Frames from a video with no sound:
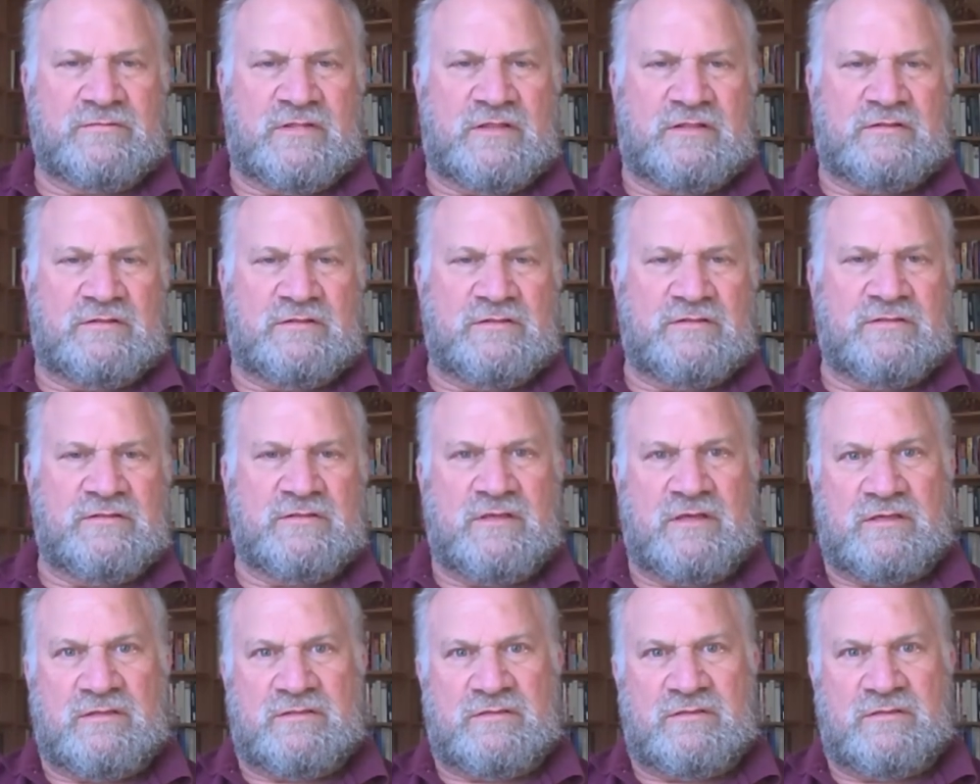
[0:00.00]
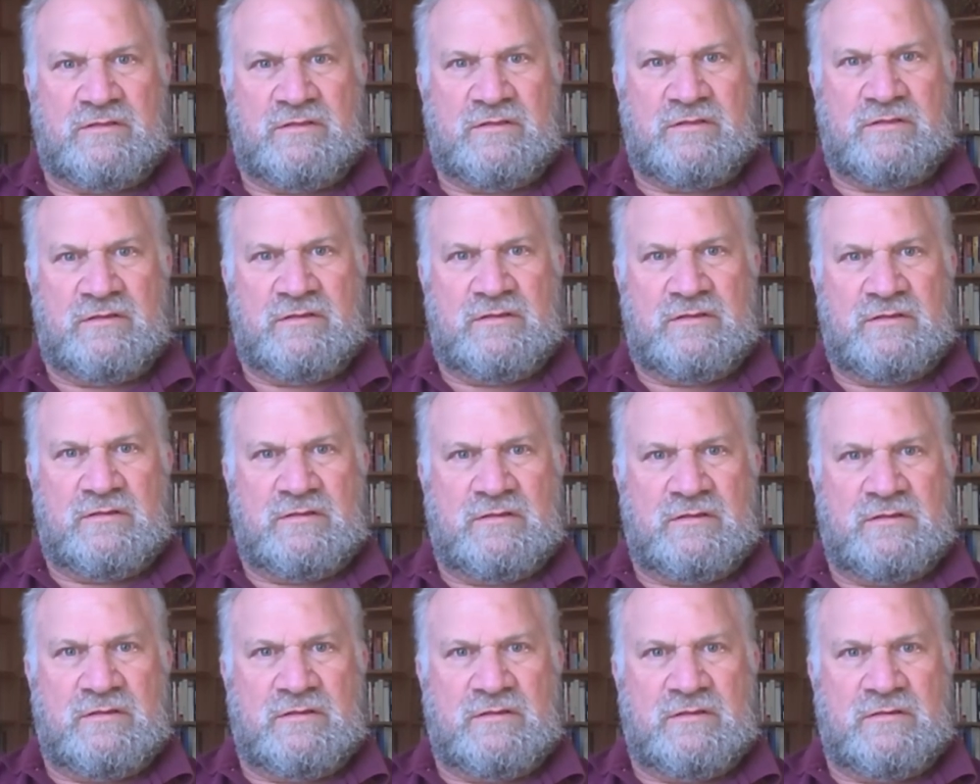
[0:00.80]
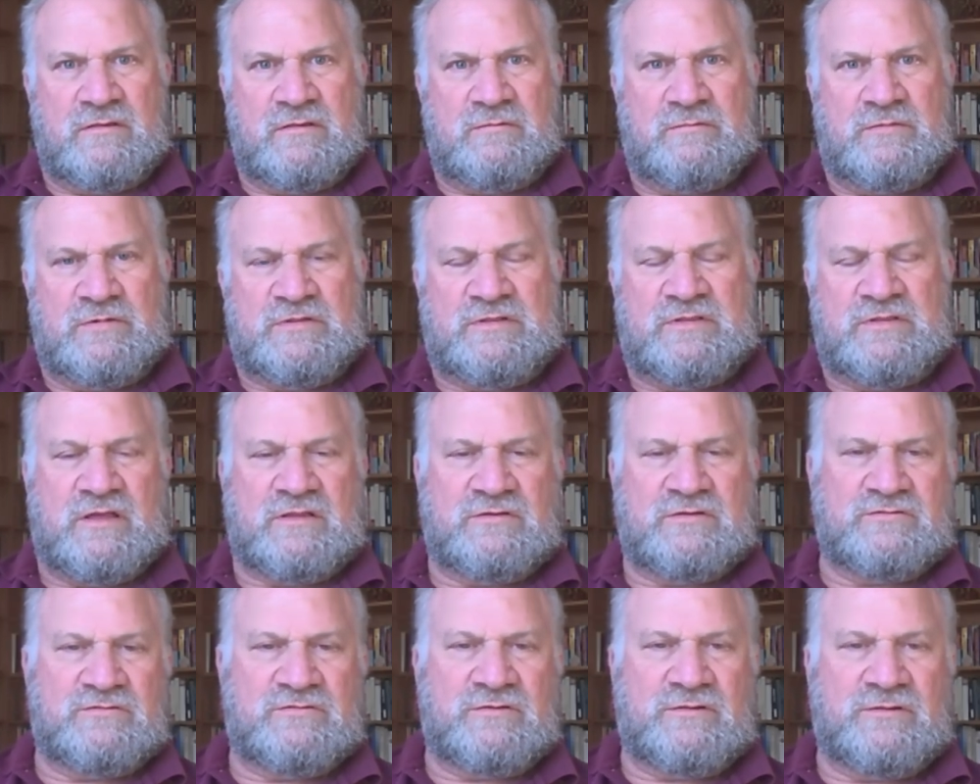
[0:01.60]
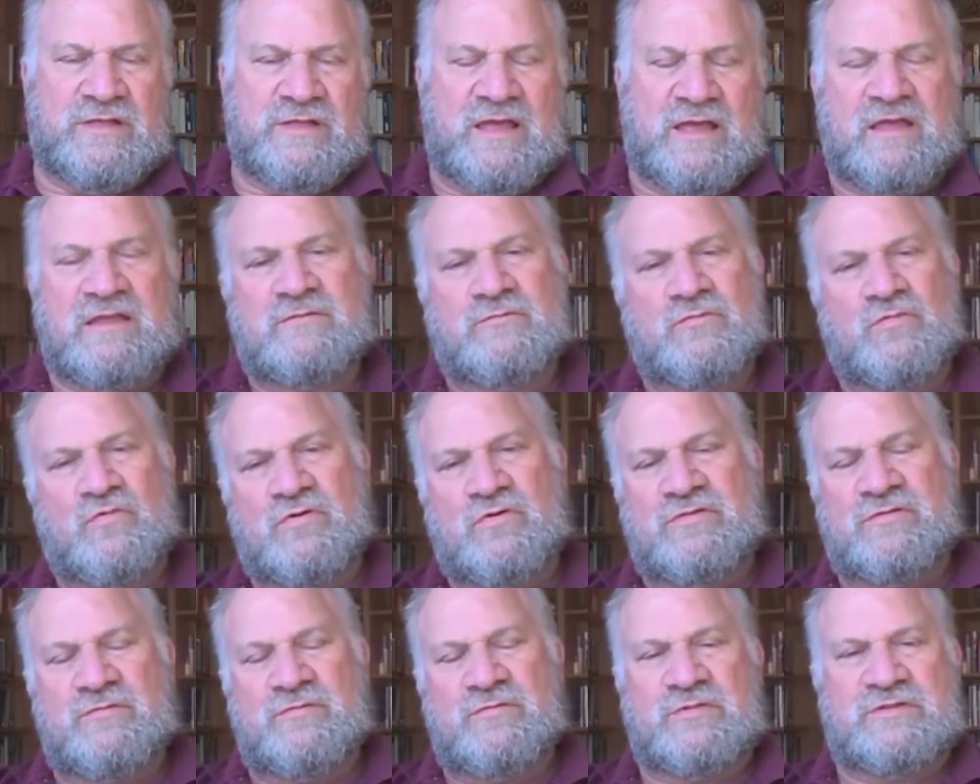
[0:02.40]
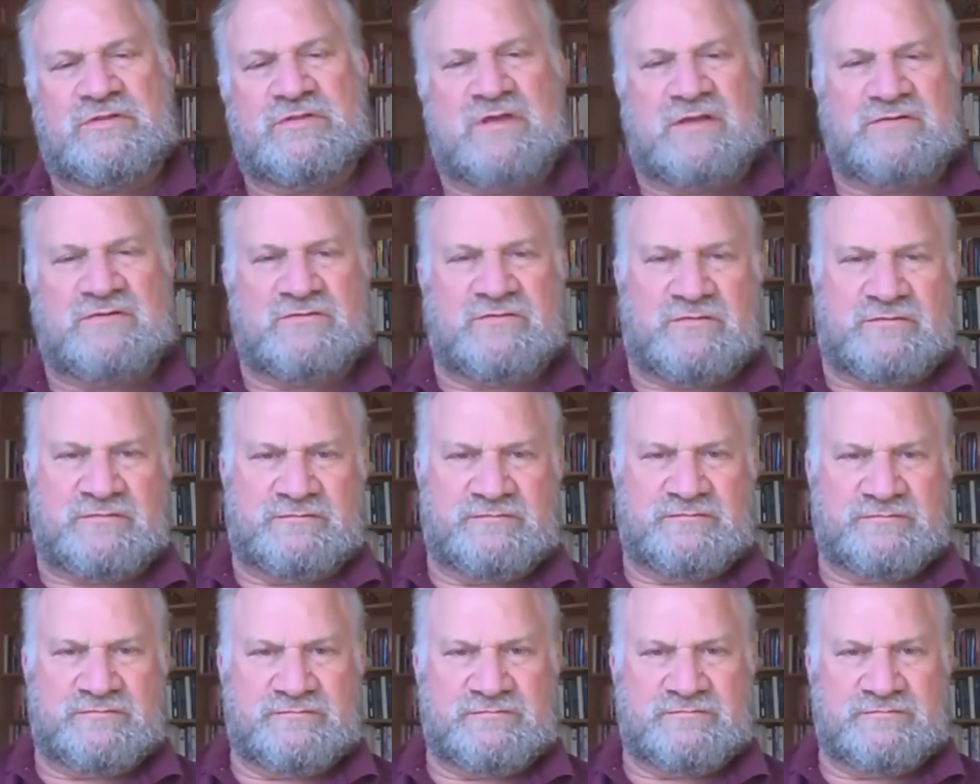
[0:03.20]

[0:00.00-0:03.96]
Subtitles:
at least as potential and more than potential.